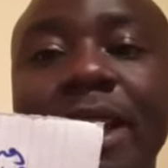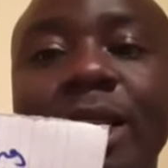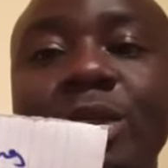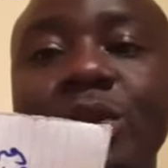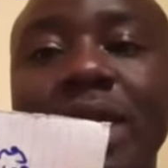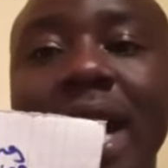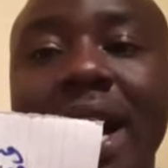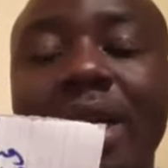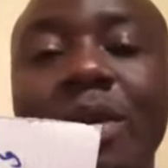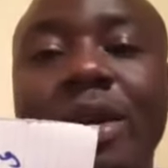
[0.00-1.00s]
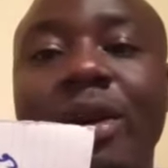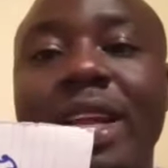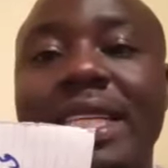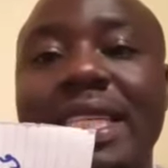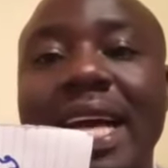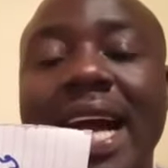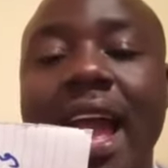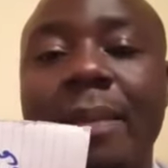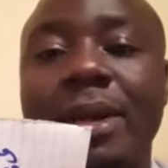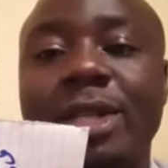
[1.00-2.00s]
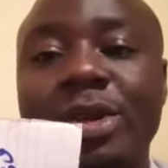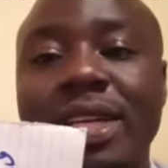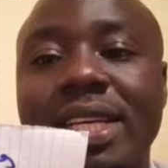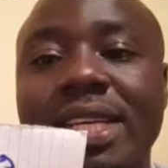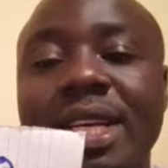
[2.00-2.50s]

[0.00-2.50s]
Sugar, we call it hypertonic.